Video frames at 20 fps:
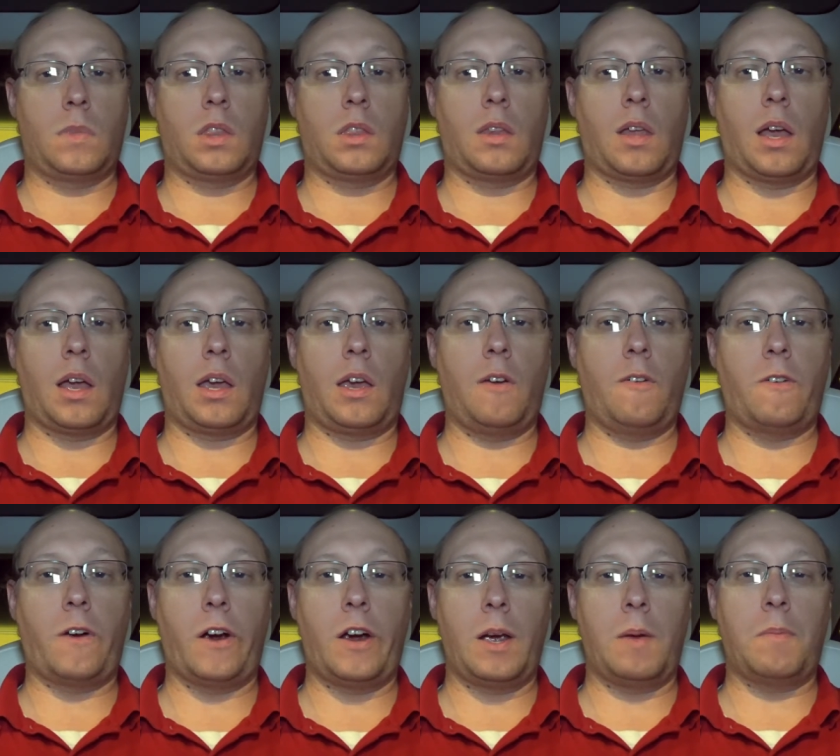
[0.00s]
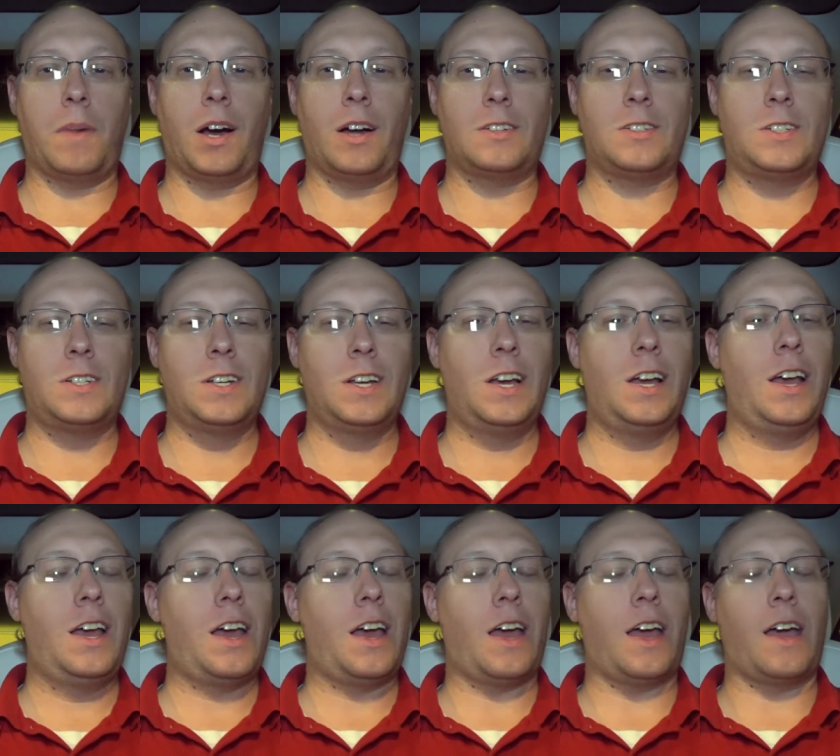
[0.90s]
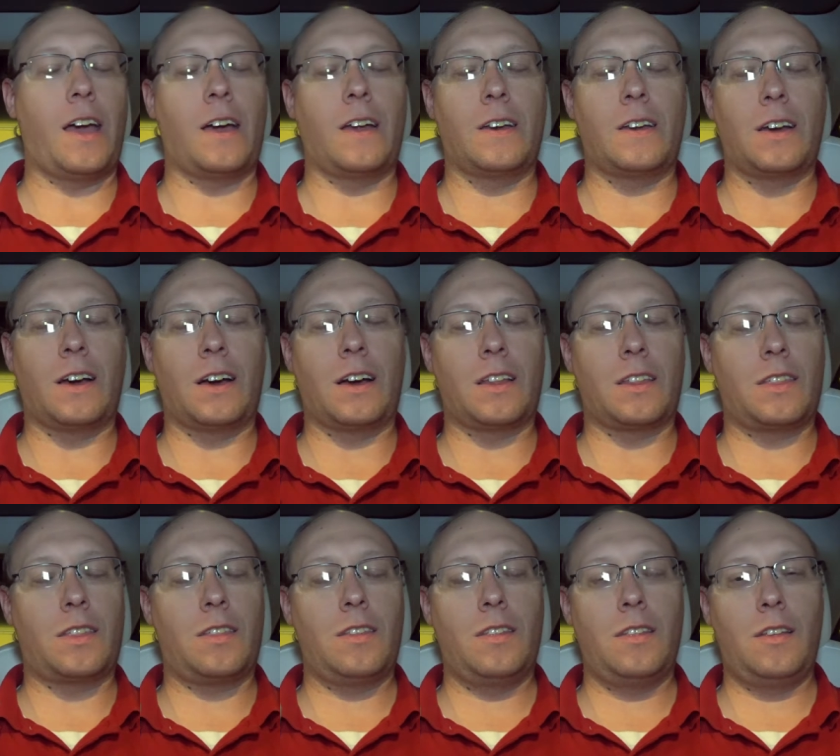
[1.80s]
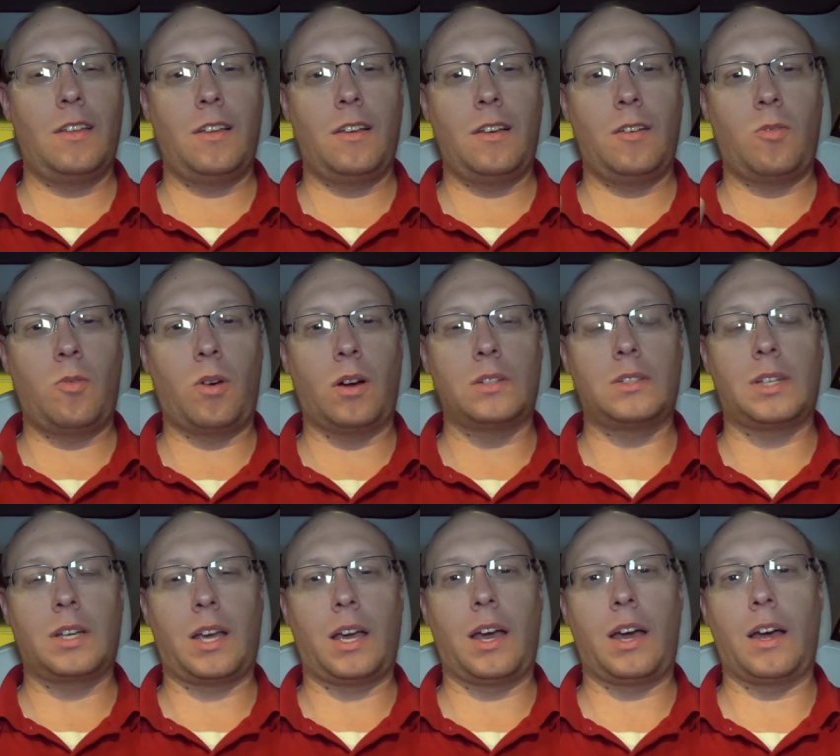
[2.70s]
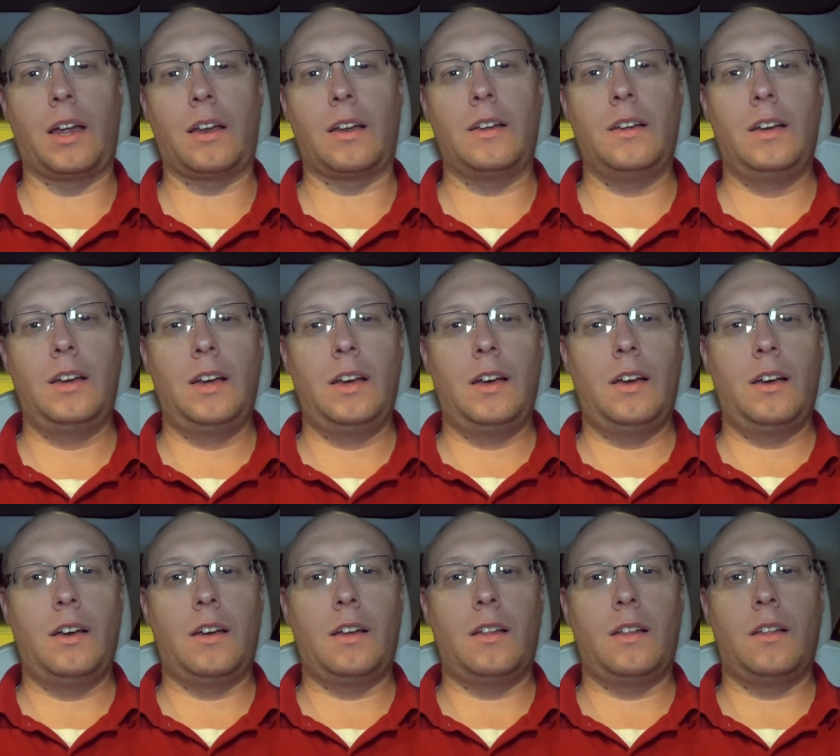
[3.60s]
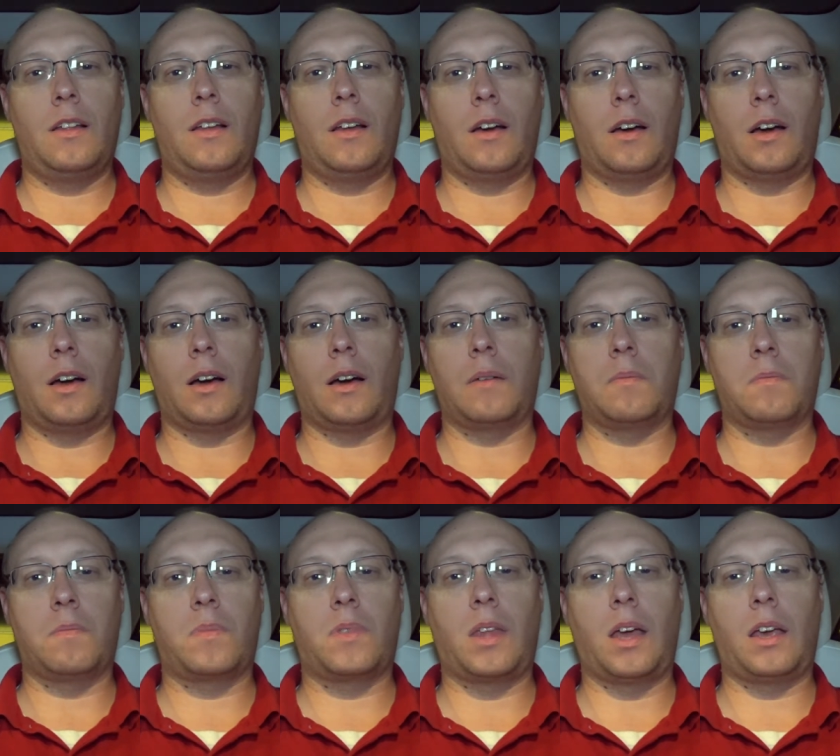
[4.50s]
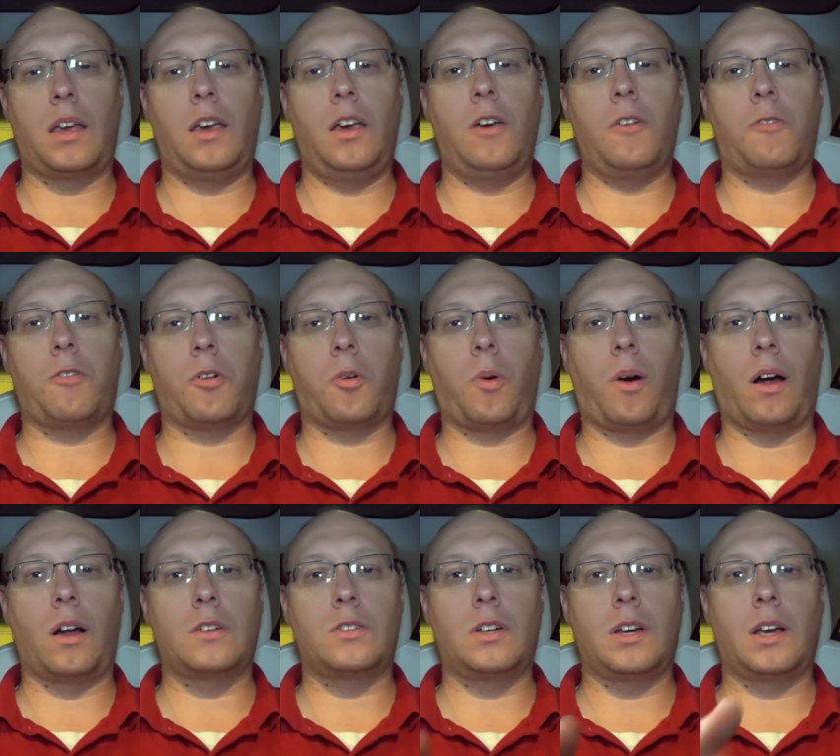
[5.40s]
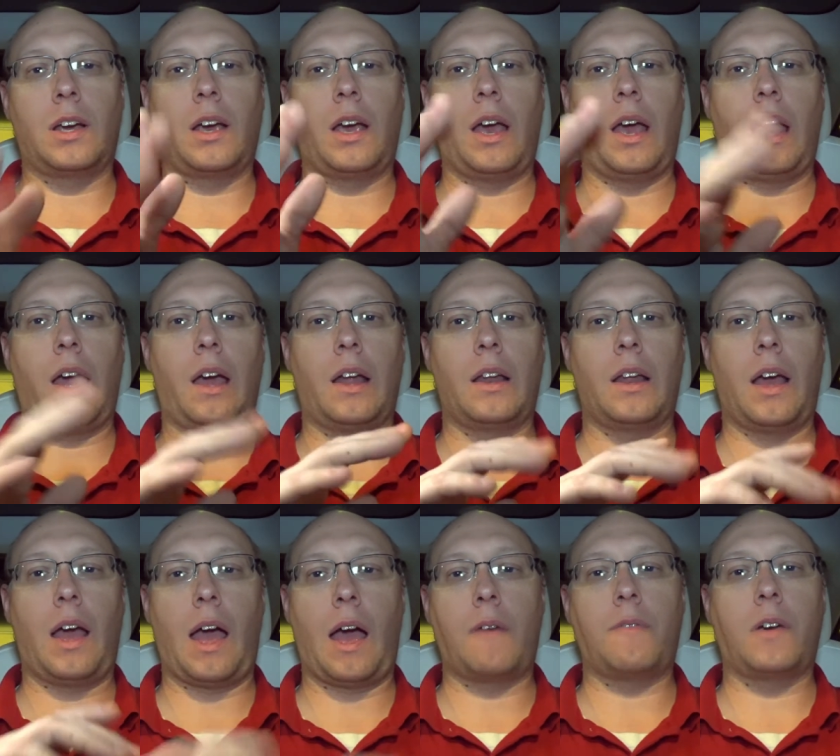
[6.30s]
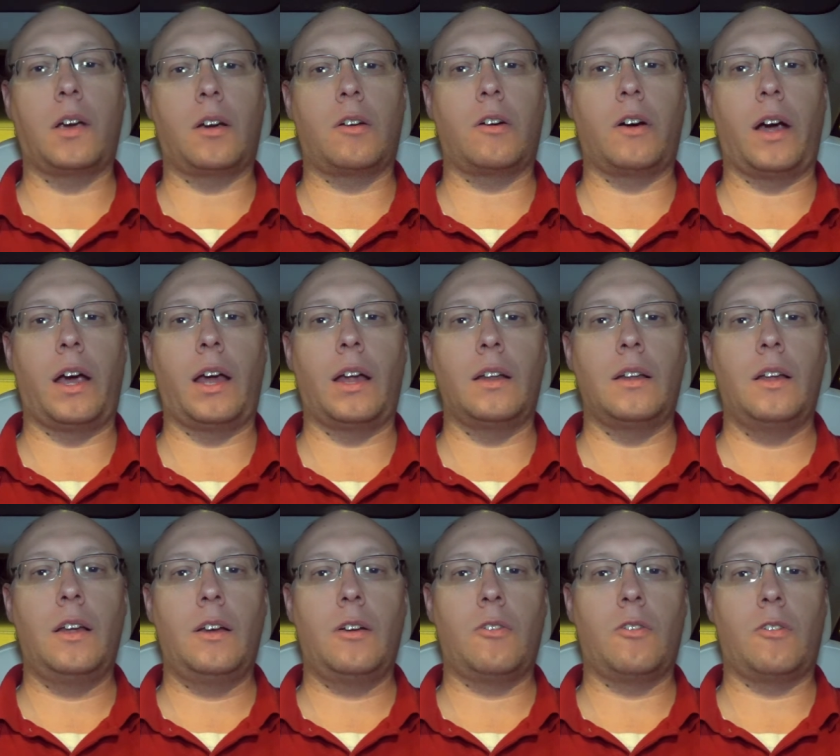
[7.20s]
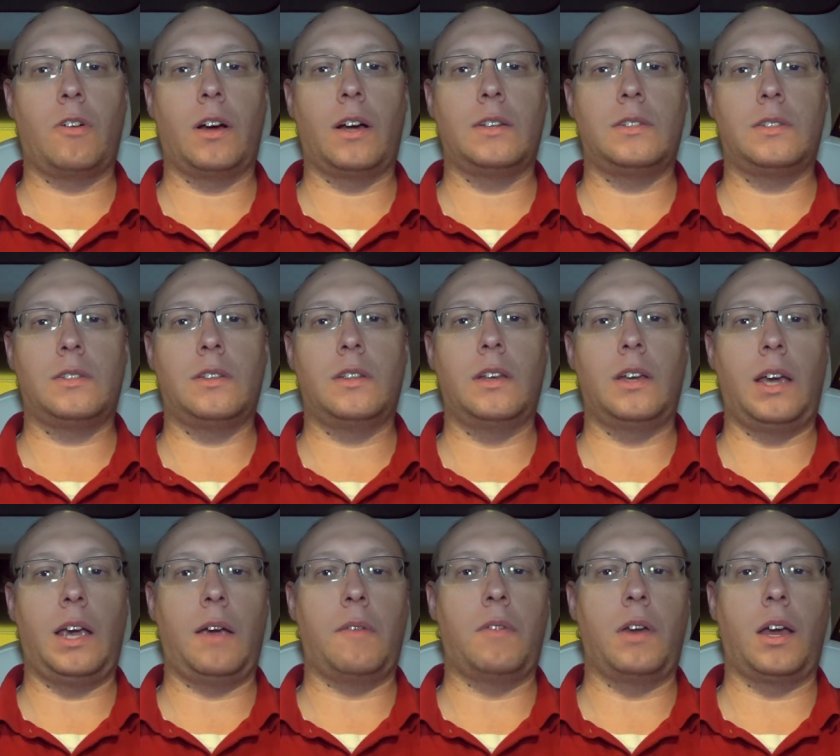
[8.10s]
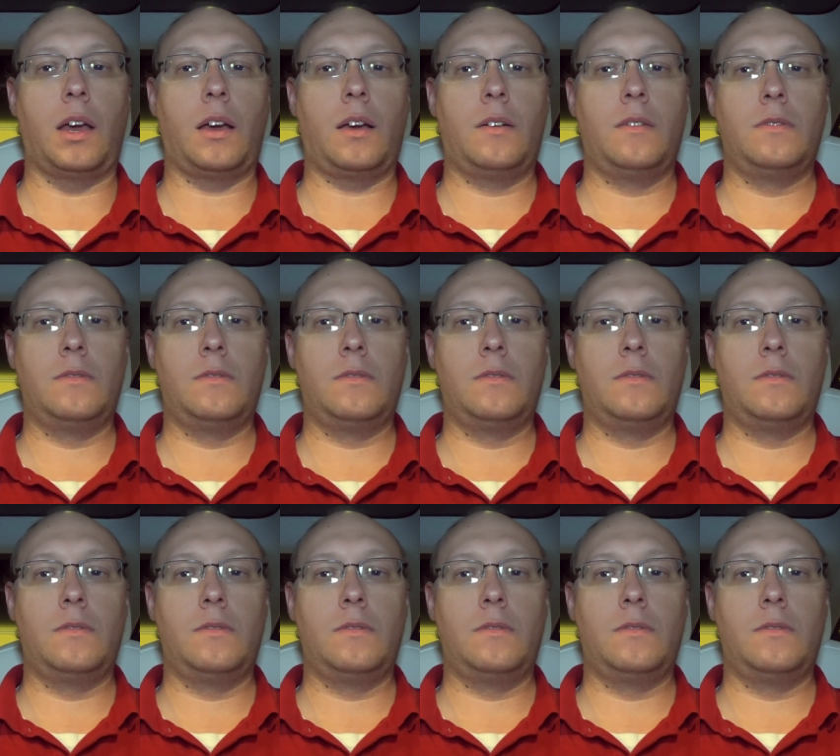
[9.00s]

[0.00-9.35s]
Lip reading: Thank you very much. And once again, thank you for watching, and have a great rest of the evening.